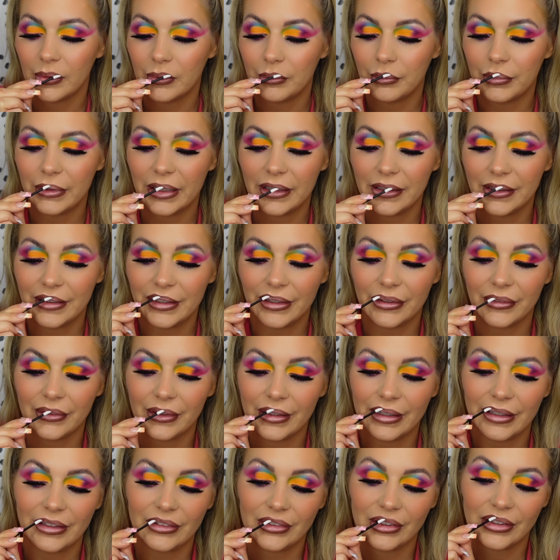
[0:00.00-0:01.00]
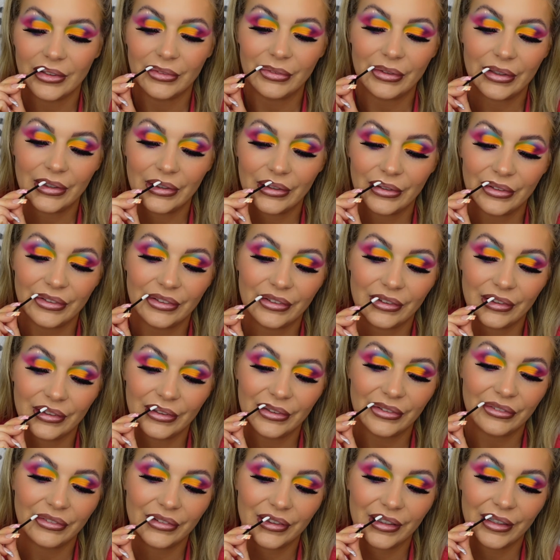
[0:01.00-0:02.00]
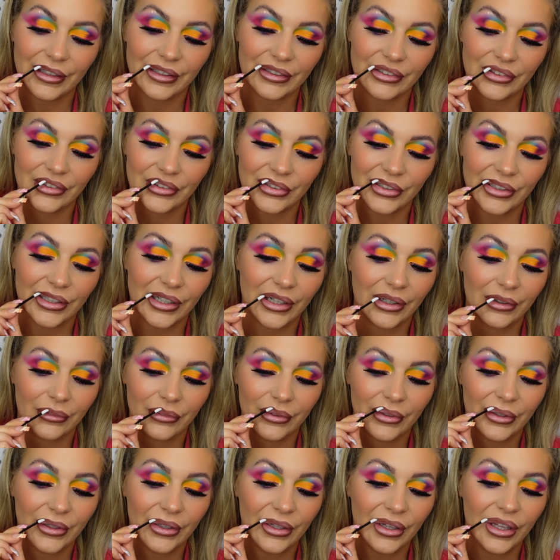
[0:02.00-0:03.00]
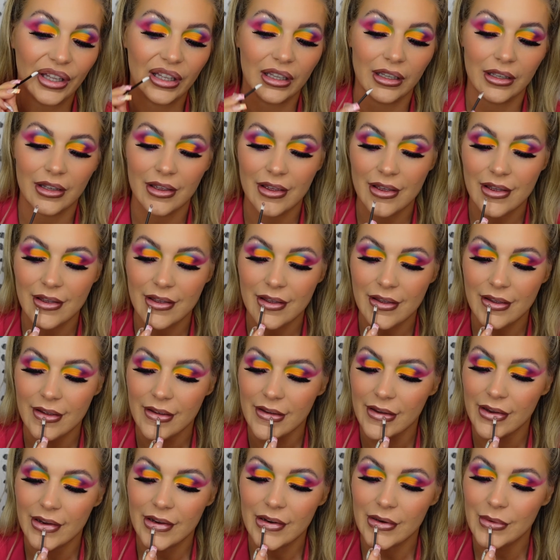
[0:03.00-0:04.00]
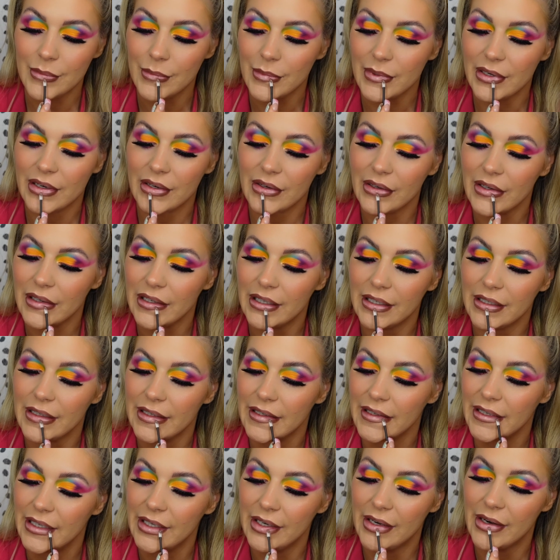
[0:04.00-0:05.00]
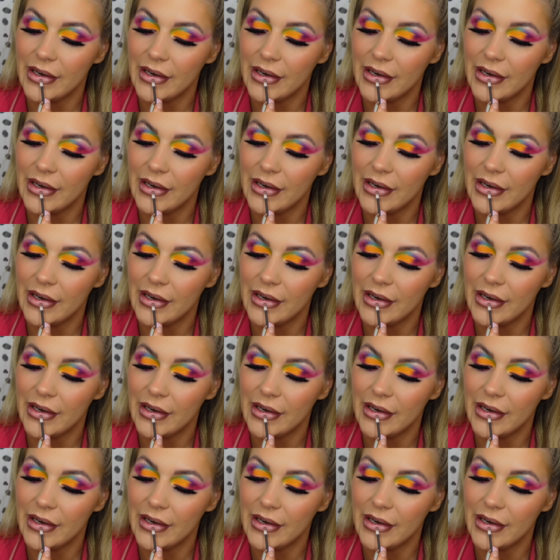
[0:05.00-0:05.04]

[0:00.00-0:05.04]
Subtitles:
blend out the edges because I don't want like a sharp brown line.